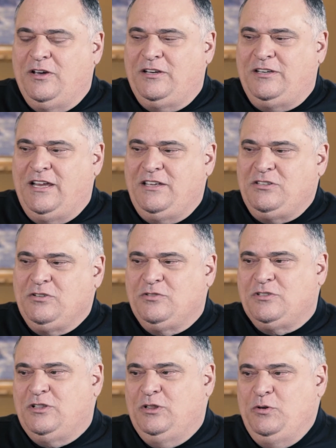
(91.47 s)
denture
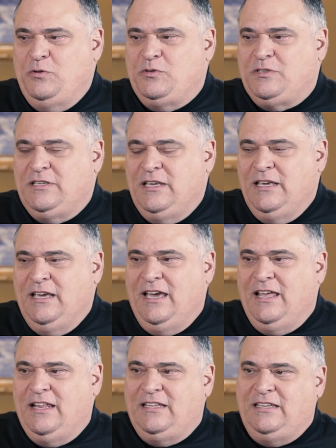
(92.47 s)
is loose
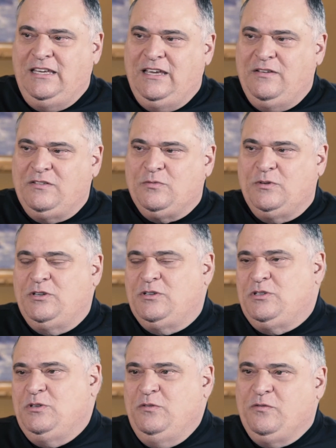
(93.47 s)
and it gives when you
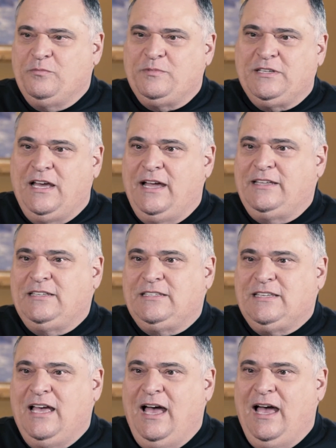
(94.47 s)
chew from side to
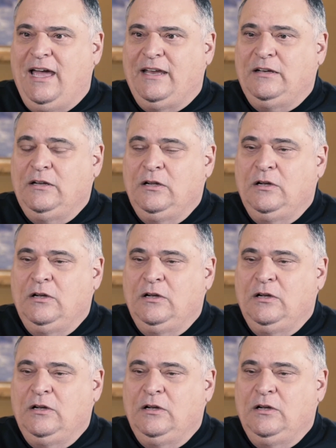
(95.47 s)
side,